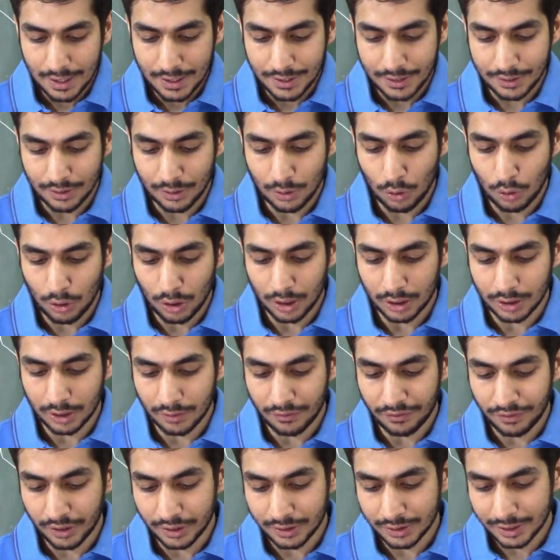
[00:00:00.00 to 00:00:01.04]
So
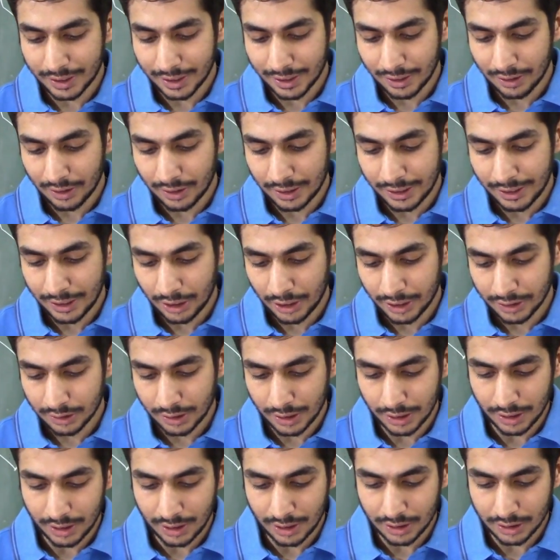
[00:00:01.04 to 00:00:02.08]
the first thing he
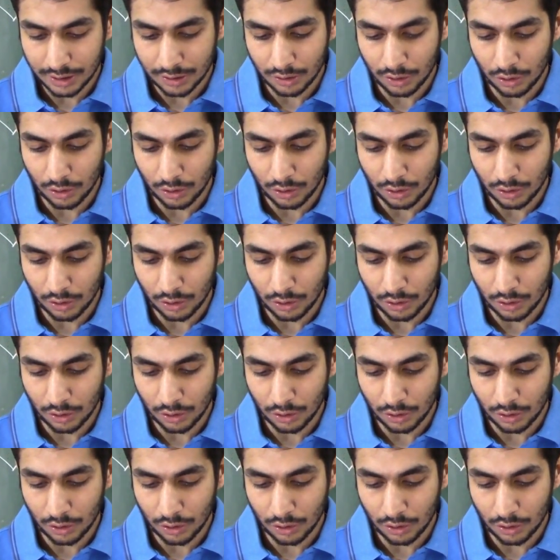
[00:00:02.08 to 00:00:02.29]
has written is